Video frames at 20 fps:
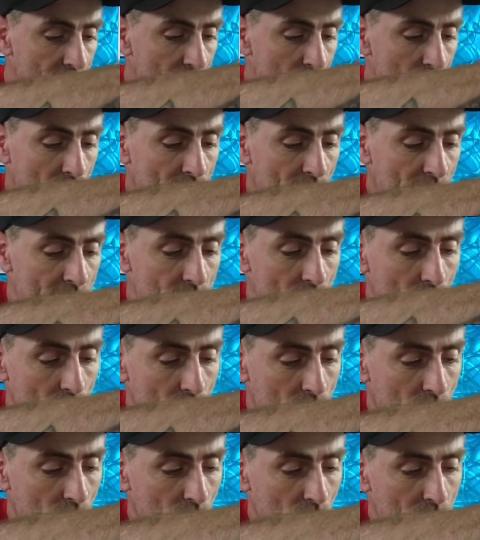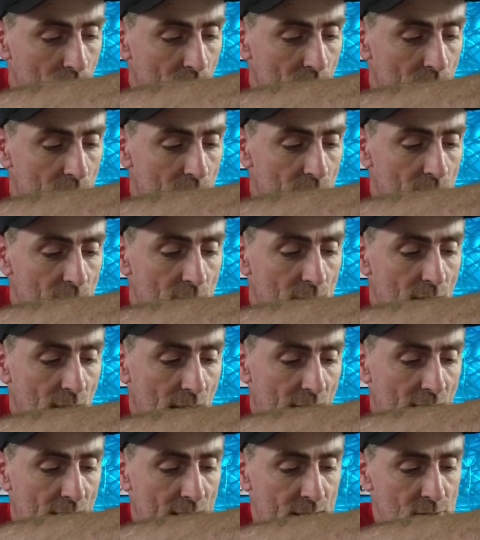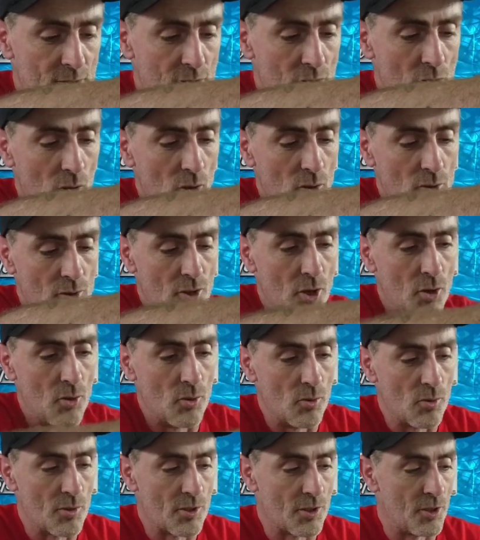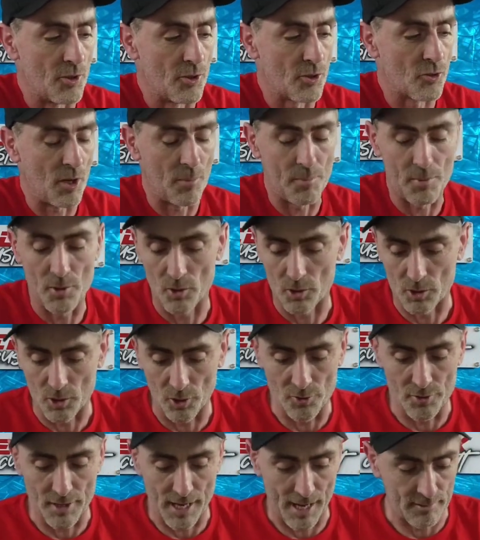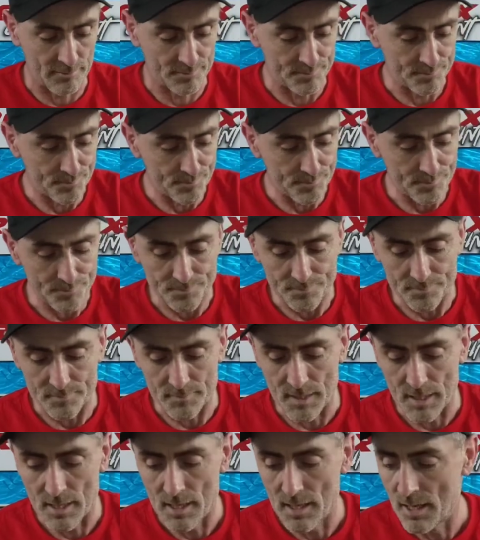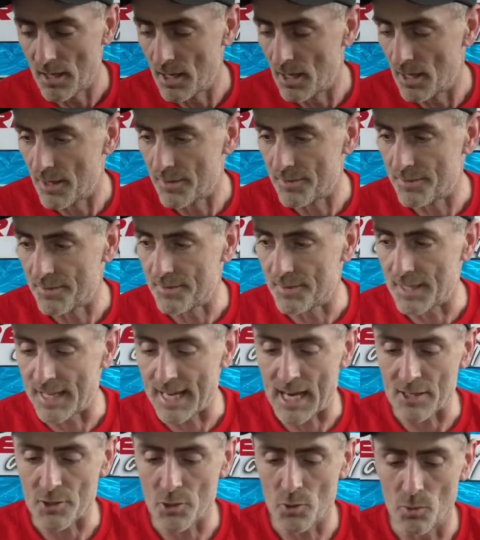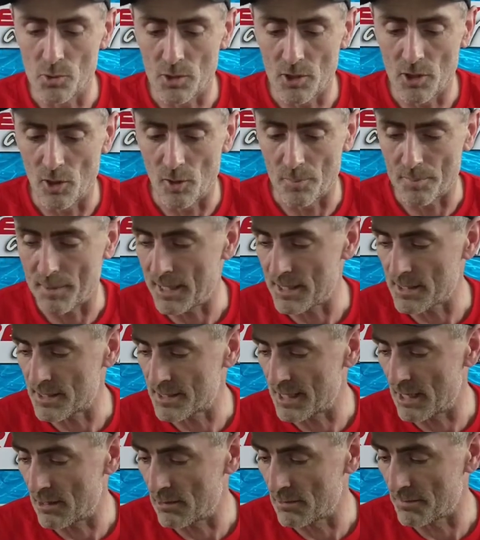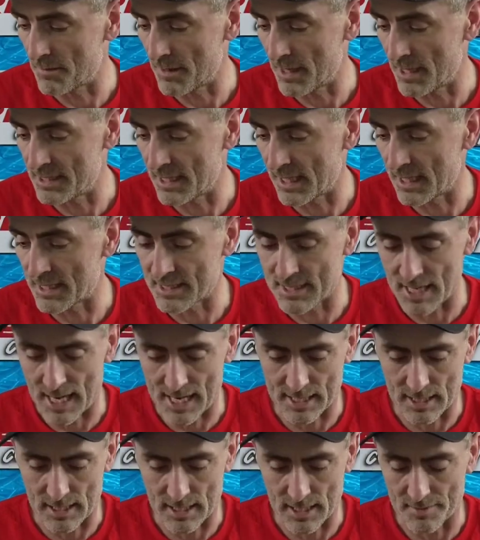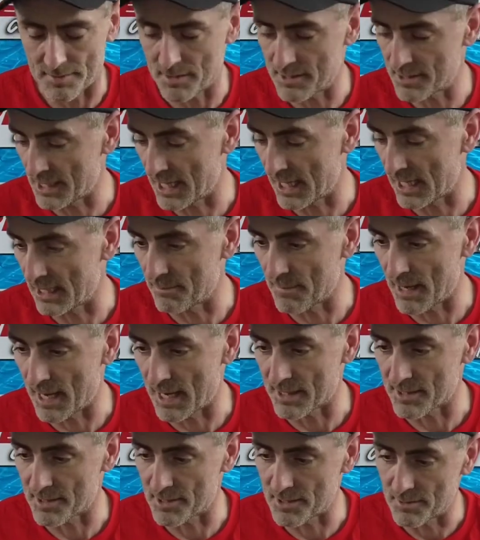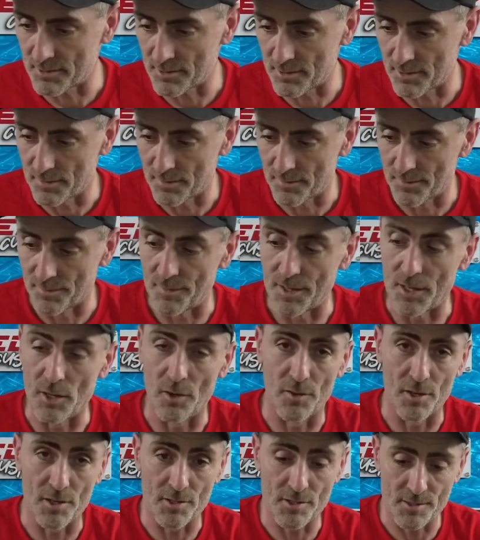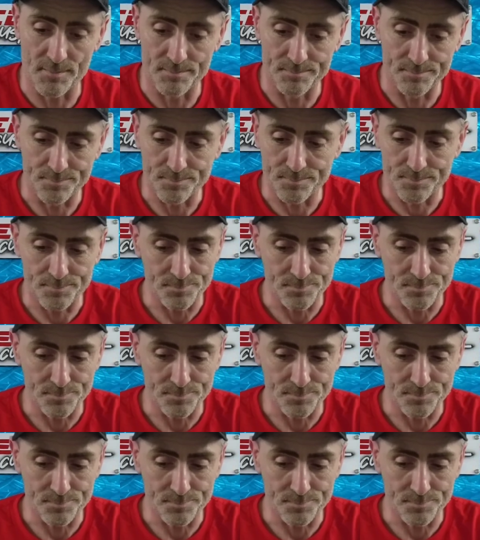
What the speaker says: you will get your cup and your tools to strip your gun down. The actual cup itself is exactly the same as the others,